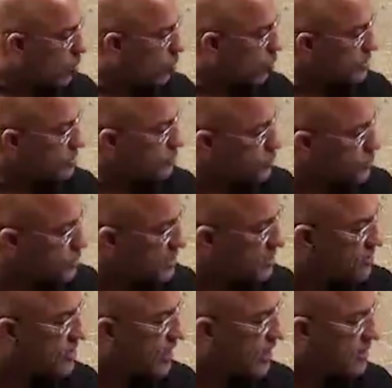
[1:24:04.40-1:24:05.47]
once fusion
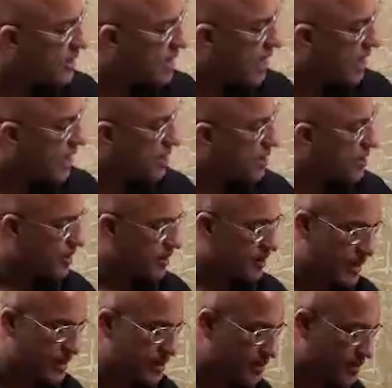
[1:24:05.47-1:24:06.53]
is done there
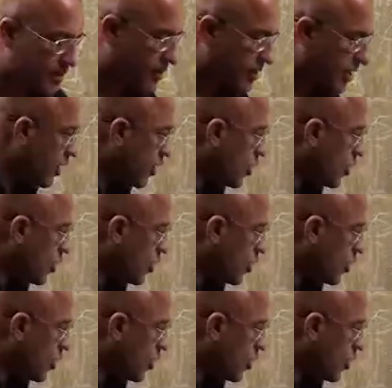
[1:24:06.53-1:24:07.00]
then this uh,